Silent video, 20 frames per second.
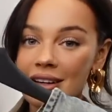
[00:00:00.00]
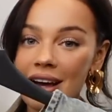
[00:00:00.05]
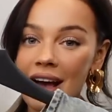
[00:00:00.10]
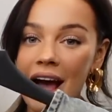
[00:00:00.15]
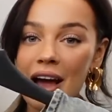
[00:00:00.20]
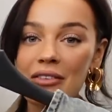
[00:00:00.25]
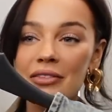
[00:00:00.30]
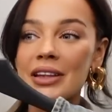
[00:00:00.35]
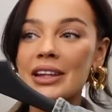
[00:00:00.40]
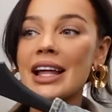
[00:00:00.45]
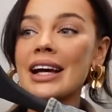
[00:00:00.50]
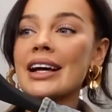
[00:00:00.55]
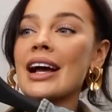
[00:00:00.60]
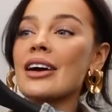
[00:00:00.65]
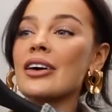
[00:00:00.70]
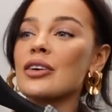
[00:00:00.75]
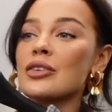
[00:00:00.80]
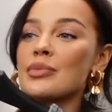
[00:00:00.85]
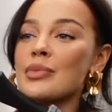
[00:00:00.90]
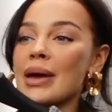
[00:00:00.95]
I feel like I
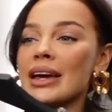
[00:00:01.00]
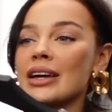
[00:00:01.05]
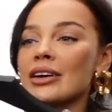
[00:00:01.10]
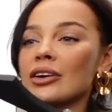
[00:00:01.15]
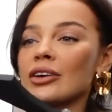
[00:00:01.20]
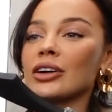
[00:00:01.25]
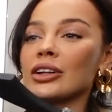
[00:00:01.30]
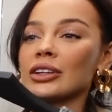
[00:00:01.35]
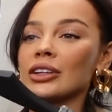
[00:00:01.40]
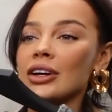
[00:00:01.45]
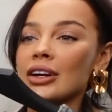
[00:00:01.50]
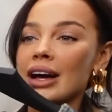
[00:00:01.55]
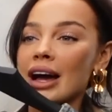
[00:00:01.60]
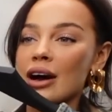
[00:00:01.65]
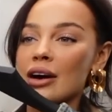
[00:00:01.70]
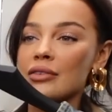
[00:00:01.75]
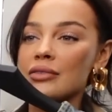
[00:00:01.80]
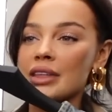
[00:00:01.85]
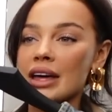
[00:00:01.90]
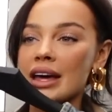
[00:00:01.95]
could make a good look
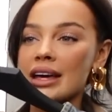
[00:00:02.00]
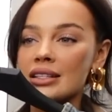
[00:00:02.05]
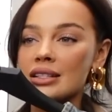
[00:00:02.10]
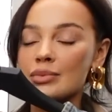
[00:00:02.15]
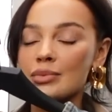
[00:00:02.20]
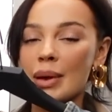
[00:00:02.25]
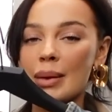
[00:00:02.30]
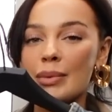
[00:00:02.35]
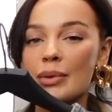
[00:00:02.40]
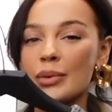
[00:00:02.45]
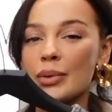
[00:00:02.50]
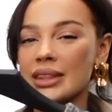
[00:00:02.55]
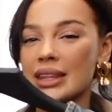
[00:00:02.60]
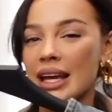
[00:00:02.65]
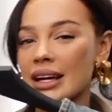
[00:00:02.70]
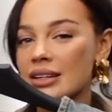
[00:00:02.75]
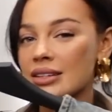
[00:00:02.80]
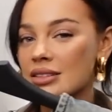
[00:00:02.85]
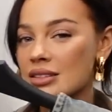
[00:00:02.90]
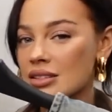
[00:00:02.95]
out of this, maybe with
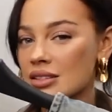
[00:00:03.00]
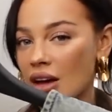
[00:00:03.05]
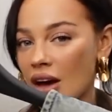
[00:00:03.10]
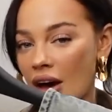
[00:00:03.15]
like a skirt.